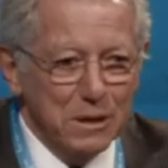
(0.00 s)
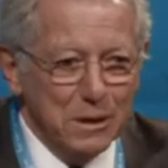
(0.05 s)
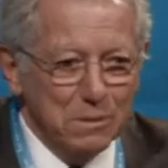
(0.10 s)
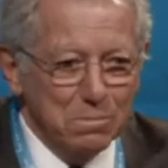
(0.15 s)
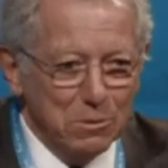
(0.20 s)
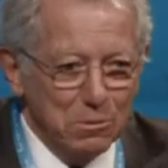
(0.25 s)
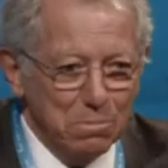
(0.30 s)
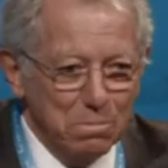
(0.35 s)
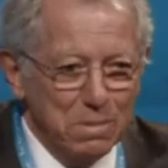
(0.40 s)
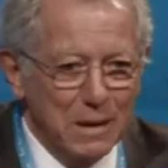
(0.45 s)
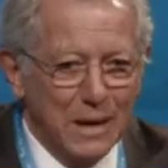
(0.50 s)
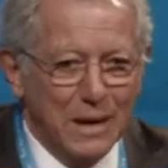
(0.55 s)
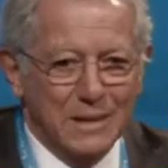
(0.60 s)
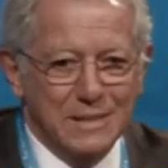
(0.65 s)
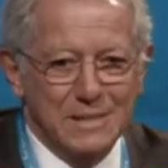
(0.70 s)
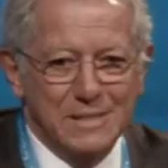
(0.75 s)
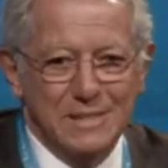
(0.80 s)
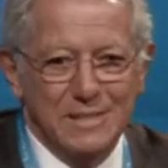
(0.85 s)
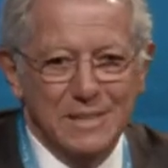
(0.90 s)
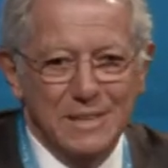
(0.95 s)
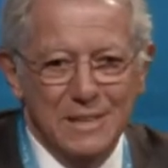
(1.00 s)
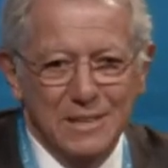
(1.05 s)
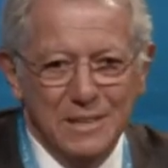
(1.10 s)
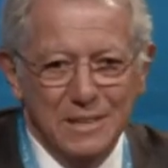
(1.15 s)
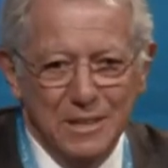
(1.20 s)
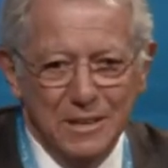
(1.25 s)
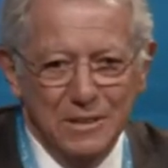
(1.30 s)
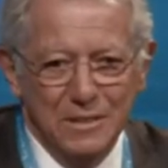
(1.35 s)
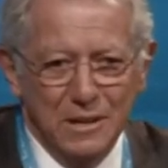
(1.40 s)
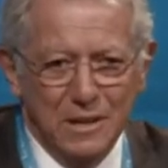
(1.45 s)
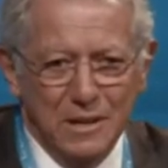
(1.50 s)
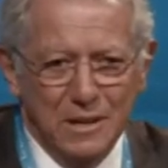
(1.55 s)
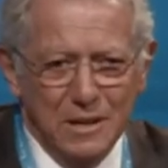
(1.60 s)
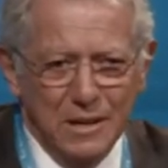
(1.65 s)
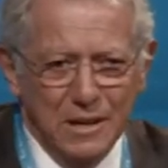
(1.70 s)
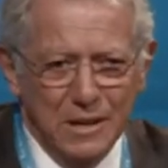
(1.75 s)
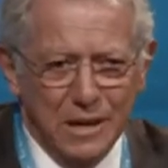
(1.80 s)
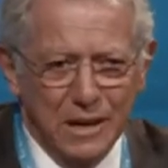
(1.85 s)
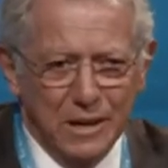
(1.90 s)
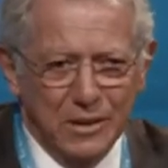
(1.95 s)
people plus in the
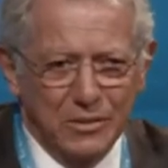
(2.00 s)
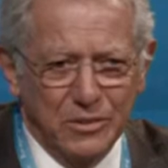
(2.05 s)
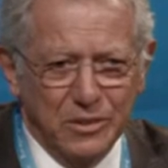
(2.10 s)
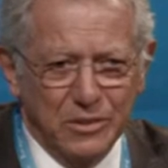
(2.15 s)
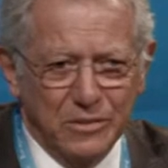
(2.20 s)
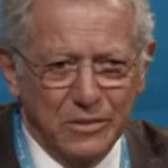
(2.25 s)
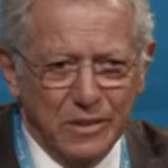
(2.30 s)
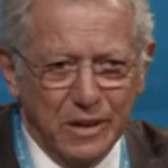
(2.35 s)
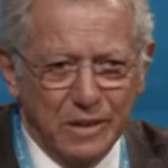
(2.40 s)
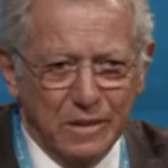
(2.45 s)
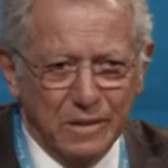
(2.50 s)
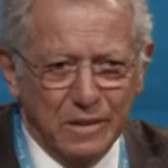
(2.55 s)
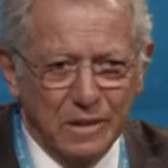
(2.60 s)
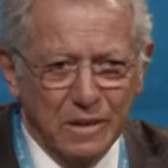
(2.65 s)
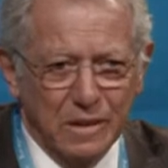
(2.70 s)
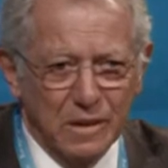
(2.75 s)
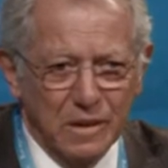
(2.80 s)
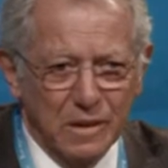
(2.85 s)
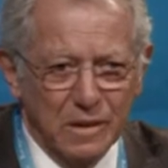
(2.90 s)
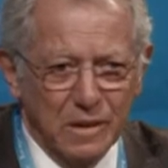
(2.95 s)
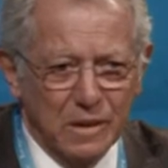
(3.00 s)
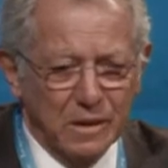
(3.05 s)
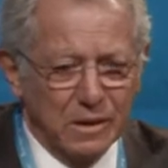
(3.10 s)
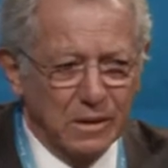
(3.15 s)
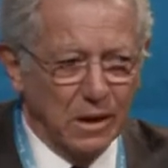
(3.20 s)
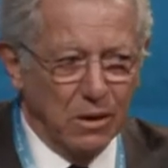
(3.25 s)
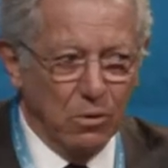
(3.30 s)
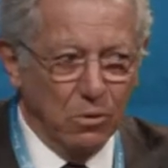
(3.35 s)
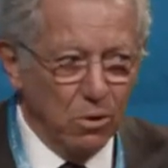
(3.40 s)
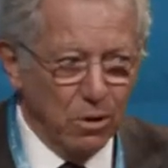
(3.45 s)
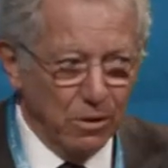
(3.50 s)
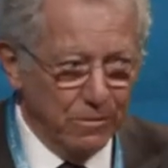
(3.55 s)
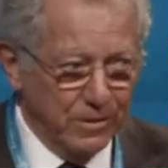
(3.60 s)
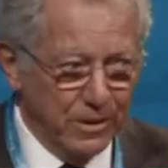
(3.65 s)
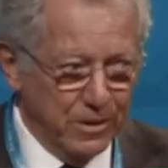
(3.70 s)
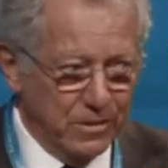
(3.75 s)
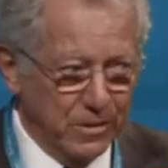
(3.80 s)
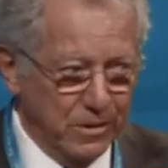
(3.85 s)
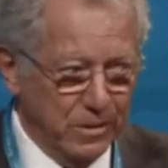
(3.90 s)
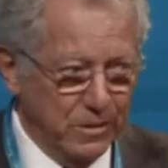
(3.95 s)
clean energy sector. Now, all of
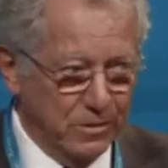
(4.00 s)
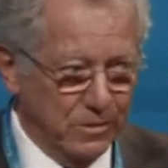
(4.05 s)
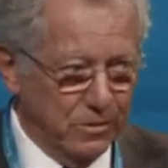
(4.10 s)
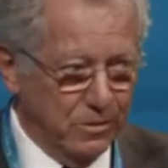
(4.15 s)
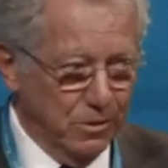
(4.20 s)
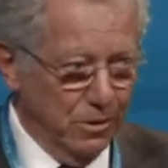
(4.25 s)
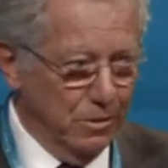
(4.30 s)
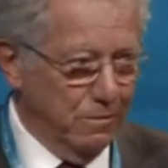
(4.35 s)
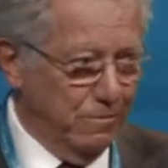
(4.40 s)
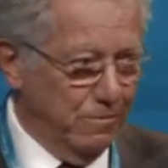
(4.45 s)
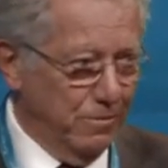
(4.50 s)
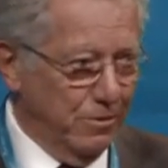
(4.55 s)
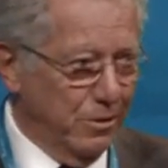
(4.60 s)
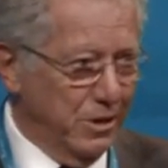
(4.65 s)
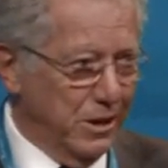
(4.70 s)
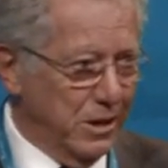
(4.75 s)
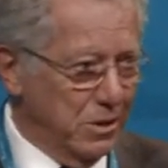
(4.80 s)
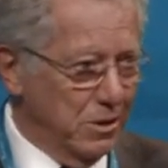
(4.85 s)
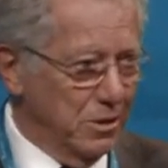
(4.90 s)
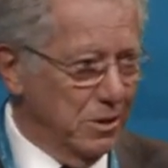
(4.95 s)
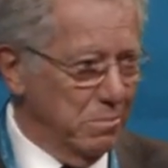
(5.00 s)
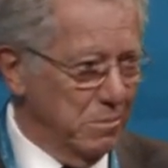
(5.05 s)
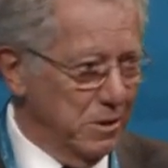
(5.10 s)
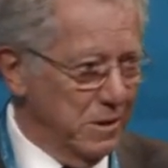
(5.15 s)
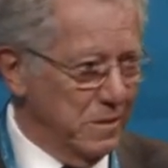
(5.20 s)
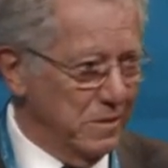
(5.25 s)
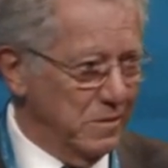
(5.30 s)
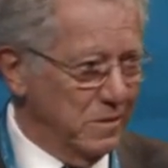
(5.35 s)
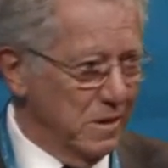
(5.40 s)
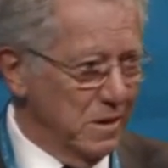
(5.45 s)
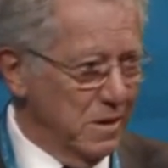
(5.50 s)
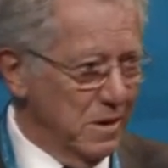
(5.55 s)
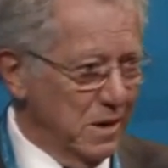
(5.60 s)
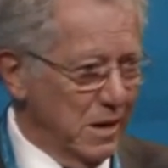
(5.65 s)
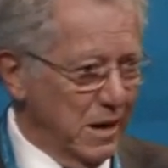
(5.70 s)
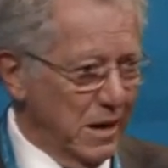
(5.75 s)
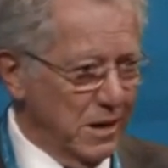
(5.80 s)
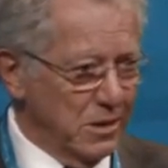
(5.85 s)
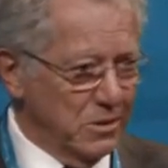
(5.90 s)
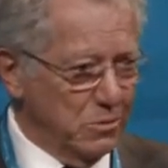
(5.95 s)
this is good for economies
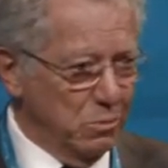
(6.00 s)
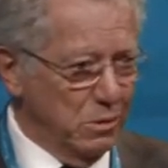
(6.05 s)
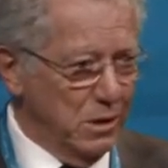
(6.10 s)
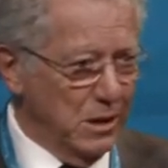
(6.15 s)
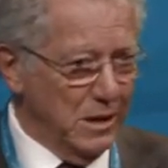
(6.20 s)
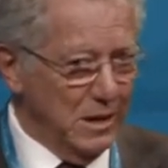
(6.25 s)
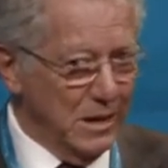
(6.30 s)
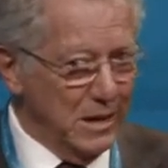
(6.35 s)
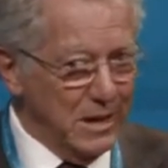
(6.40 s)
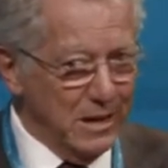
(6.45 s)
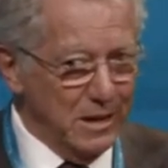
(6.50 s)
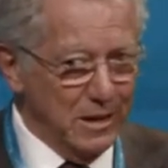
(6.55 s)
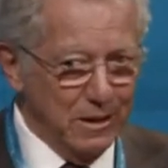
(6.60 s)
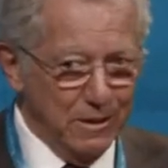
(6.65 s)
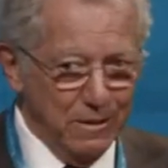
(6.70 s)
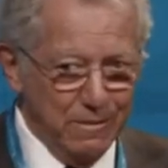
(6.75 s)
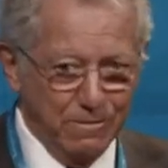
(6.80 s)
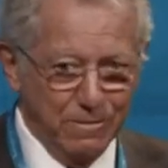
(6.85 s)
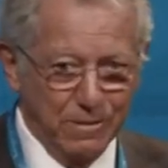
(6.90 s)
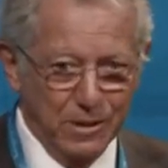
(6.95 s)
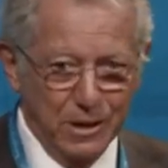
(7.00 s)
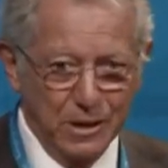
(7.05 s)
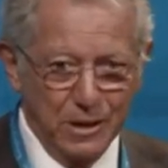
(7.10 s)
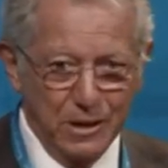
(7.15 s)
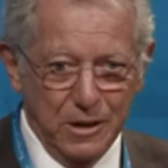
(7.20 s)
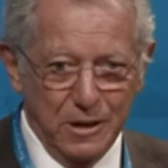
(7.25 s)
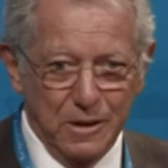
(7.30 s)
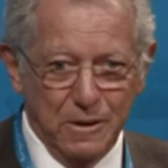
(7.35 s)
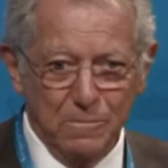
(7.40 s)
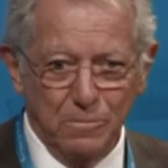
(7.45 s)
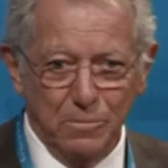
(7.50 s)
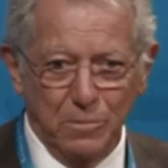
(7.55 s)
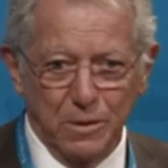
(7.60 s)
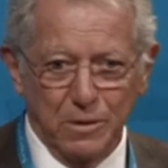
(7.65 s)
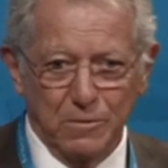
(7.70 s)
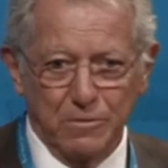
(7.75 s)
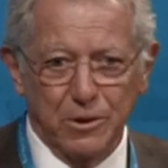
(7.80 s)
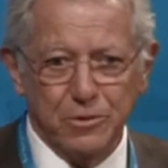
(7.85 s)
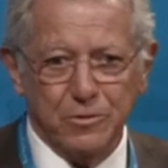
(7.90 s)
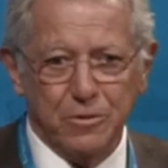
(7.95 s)
as we leave the
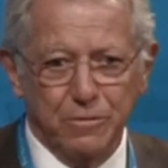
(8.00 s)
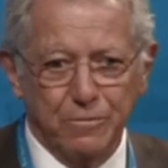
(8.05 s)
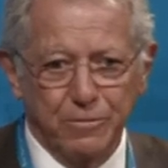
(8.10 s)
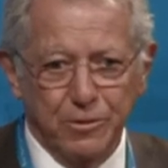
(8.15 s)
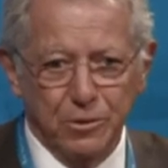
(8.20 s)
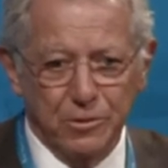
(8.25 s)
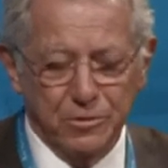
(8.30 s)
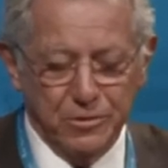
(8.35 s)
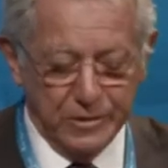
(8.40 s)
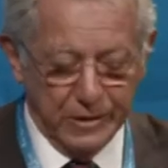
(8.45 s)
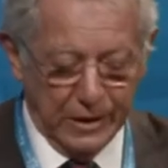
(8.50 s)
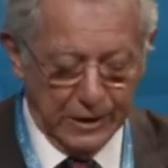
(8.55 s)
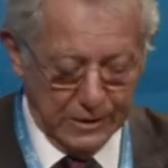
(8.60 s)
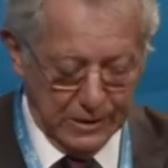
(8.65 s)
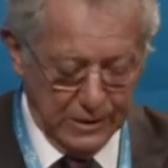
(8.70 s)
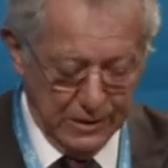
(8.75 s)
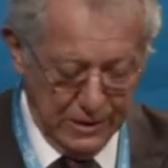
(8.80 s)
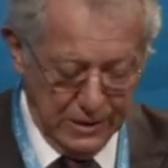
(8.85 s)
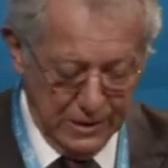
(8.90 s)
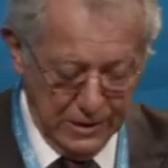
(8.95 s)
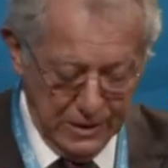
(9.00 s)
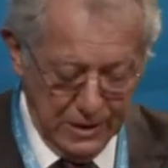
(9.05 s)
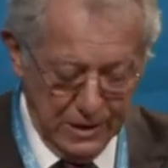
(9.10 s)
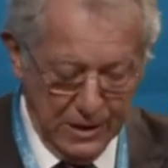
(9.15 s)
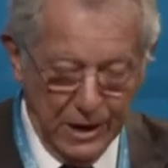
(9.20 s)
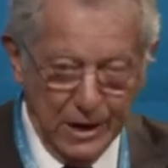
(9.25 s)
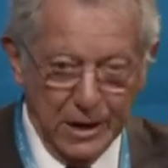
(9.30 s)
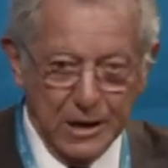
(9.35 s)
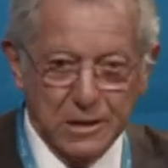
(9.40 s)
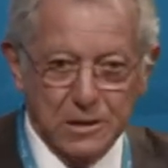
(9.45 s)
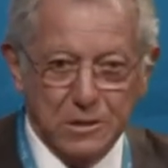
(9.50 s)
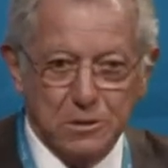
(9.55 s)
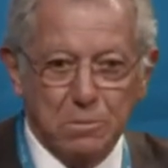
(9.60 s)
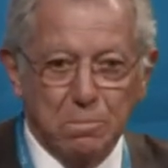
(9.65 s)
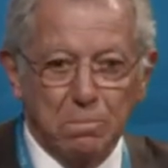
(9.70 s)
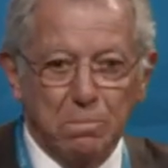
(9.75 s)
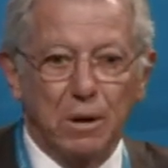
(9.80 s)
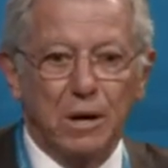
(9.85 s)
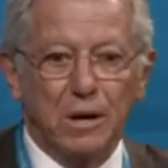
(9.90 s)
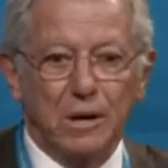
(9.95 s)
fossil fuel sector as
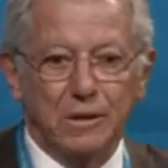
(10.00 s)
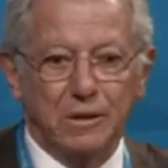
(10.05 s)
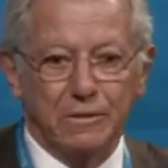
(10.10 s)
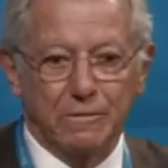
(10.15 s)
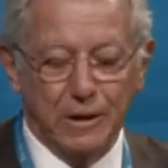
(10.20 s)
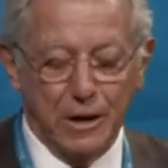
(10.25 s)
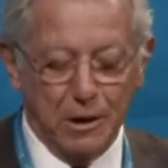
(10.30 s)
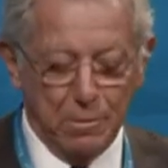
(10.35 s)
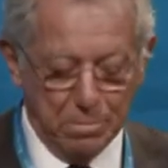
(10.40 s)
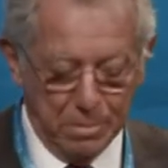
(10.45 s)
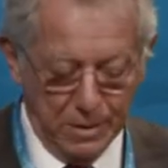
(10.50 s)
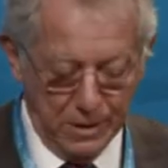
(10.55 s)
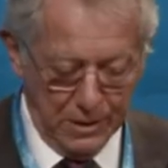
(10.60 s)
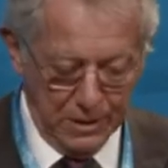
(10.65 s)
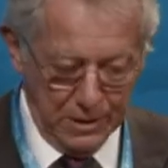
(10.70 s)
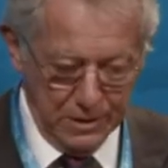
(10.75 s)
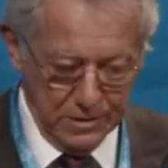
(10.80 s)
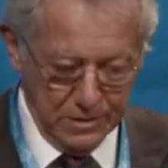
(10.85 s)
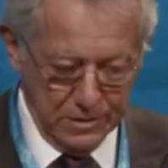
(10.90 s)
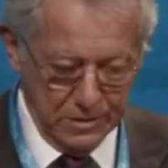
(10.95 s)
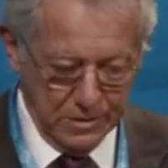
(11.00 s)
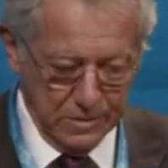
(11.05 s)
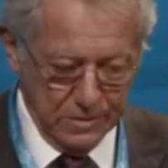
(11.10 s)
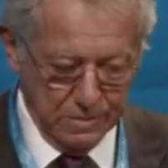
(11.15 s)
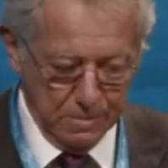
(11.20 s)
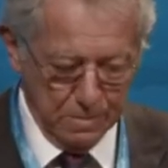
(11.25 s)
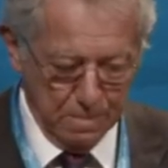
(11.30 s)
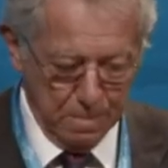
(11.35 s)
part of our past.